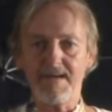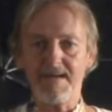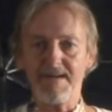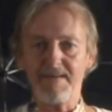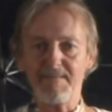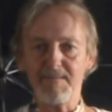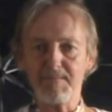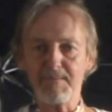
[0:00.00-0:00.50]

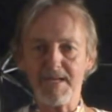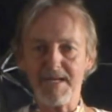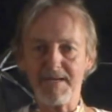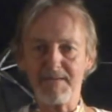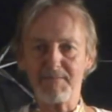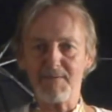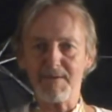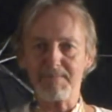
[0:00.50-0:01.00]
have a
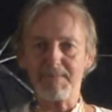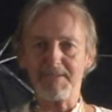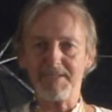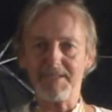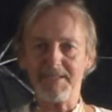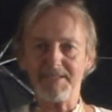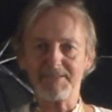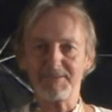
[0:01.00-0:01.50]
bad
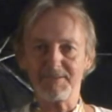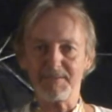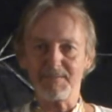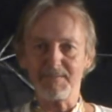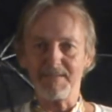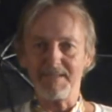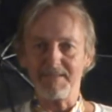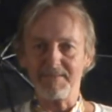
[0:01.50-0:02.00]

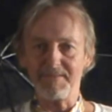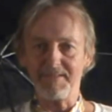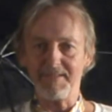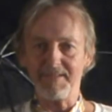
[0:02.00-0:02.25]
reputation around